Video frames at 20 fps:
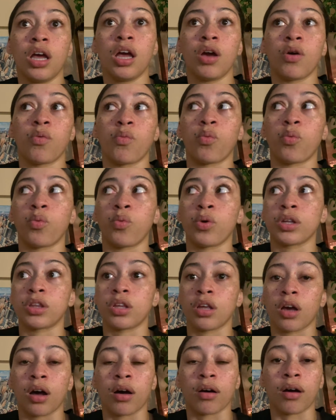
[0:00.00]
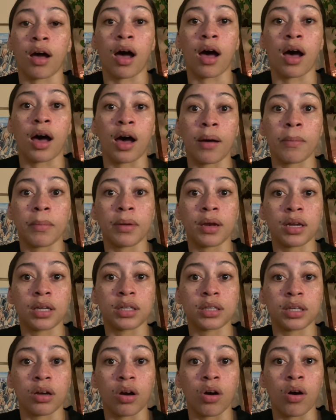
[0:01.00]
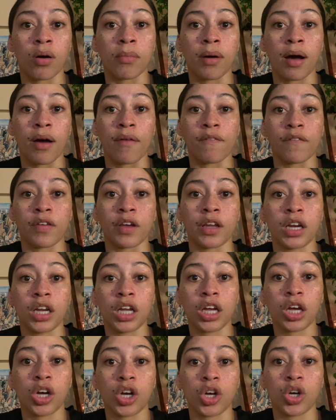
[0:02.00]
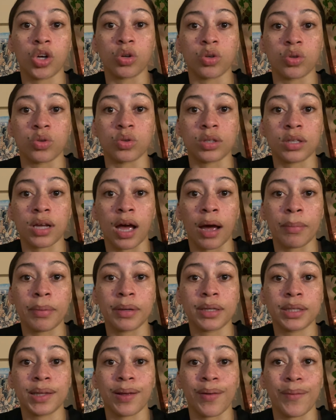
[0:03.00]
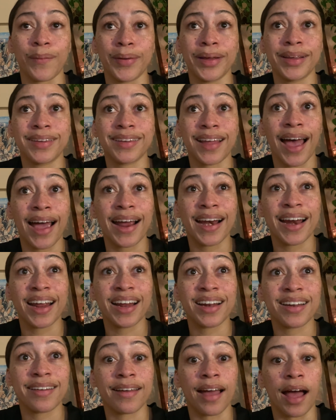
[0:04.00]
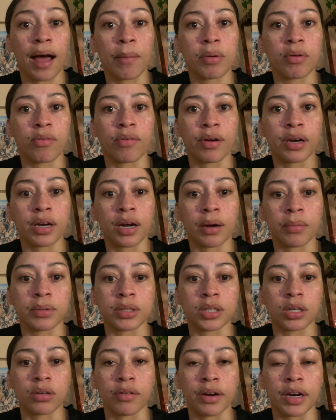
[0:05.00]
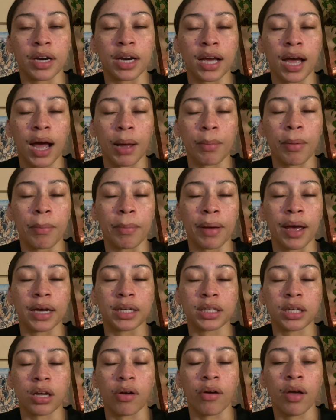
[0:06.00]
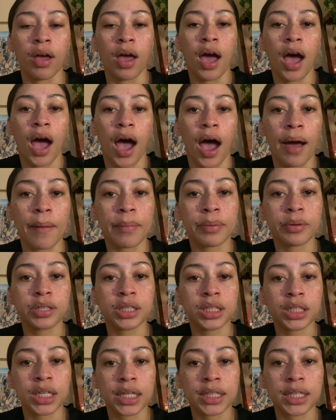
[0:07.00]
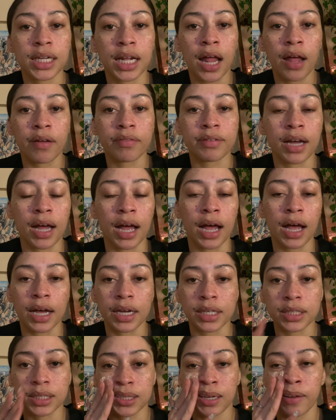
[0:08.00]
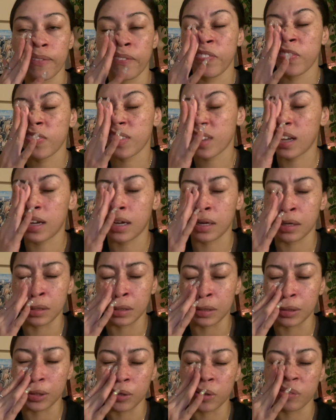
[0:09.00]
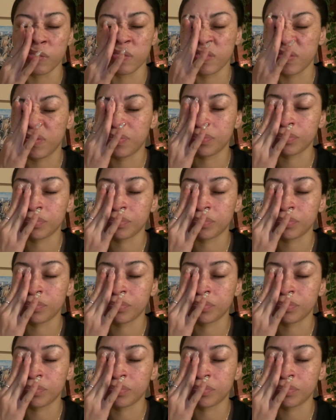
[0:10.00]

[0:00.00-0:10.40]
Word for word: with y'all commenting on my videos. I'll be so excited to I'll be ready I'll be so ready to comment back. So I appreciate the love guys. Um